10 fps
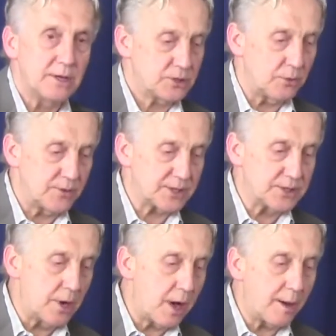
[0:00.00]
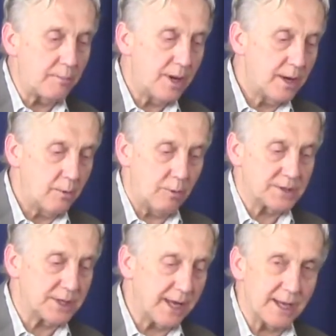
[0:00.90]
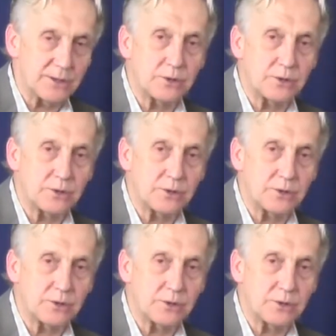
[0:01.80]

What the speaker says: So this knob, once again,